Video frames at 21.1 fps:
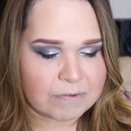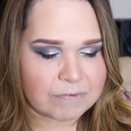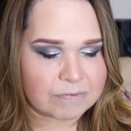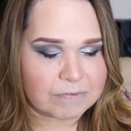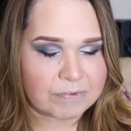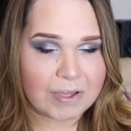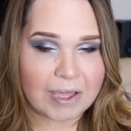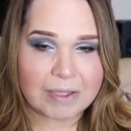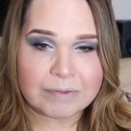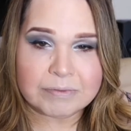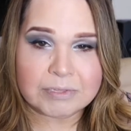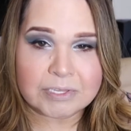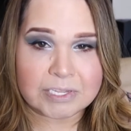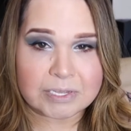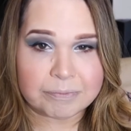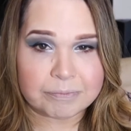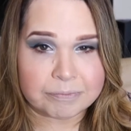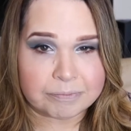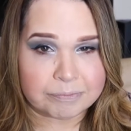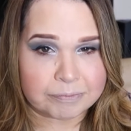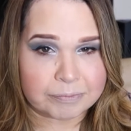five
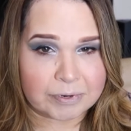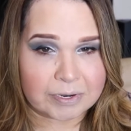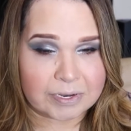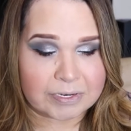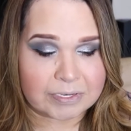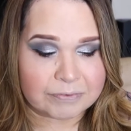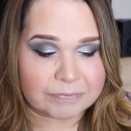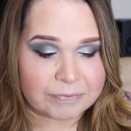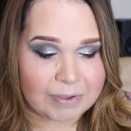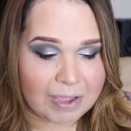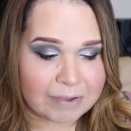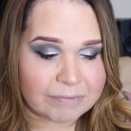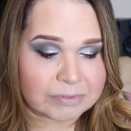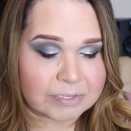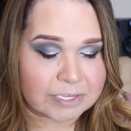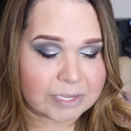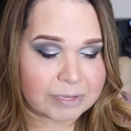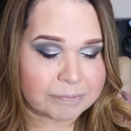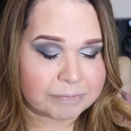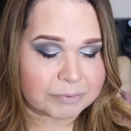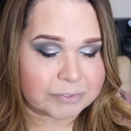lip five
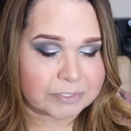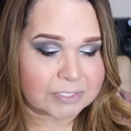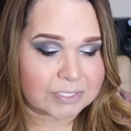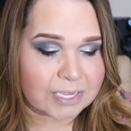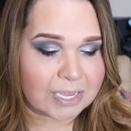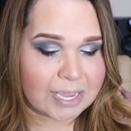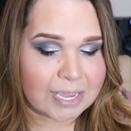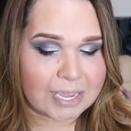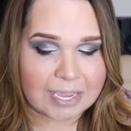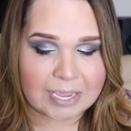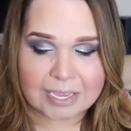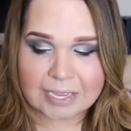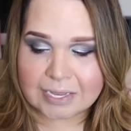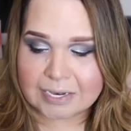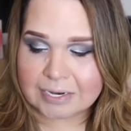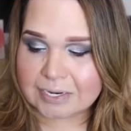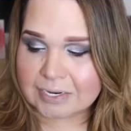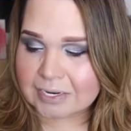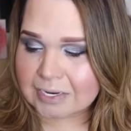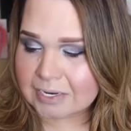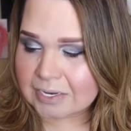lips
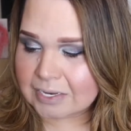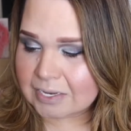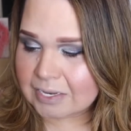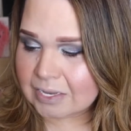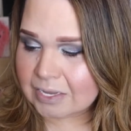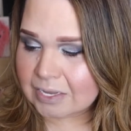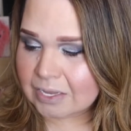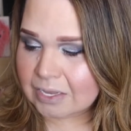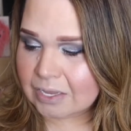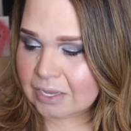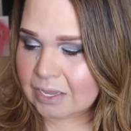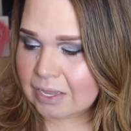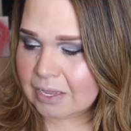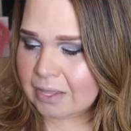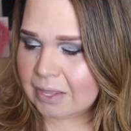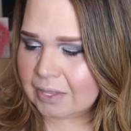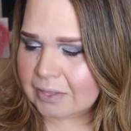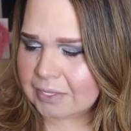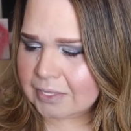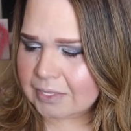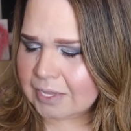and,
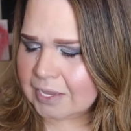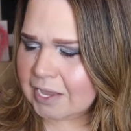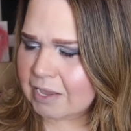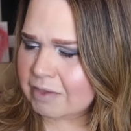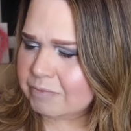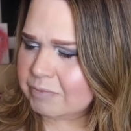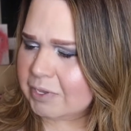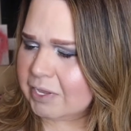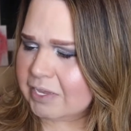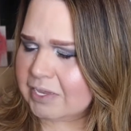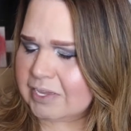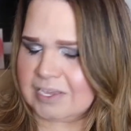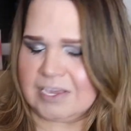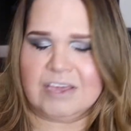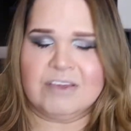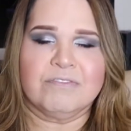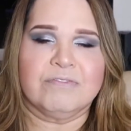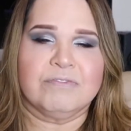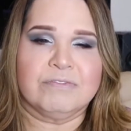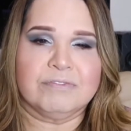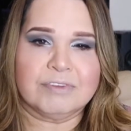and then they gave me a
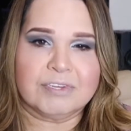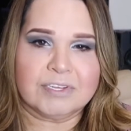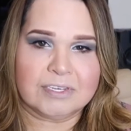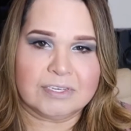gift